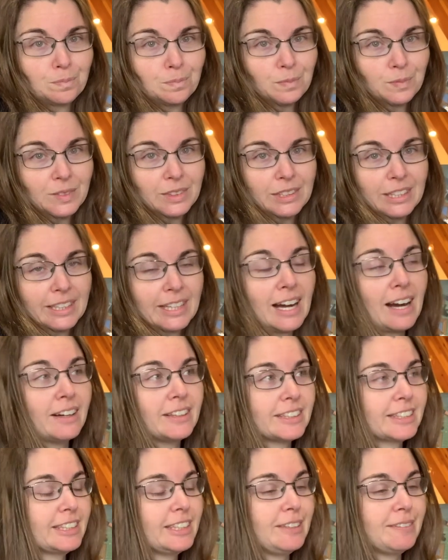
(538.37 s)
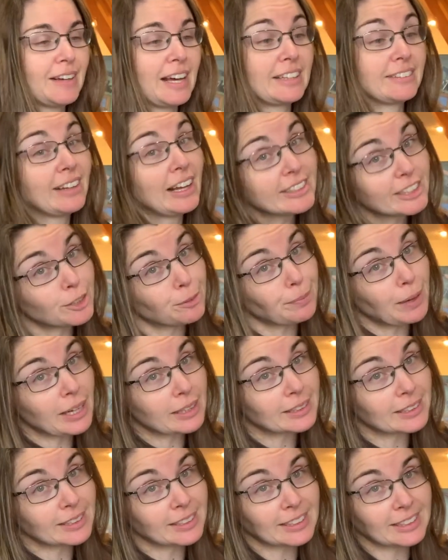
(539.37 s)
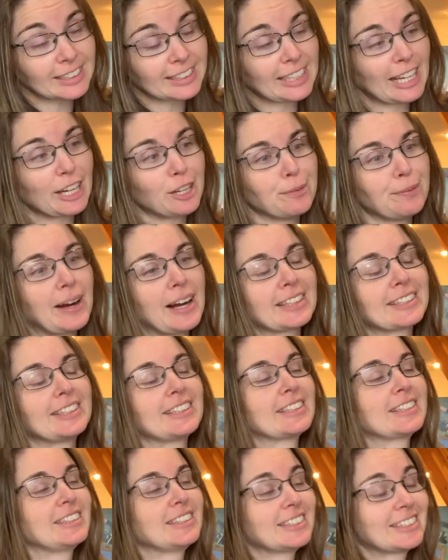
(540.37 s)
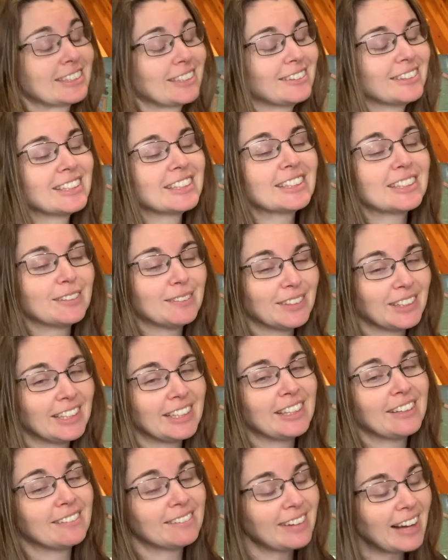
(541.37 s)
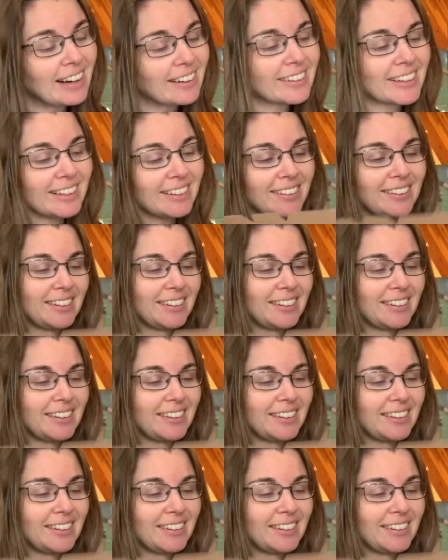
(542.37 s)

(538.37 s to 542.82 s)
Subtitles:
The Colosseum had lots of boxes inside of boxes, and so did the Millennium Falcon.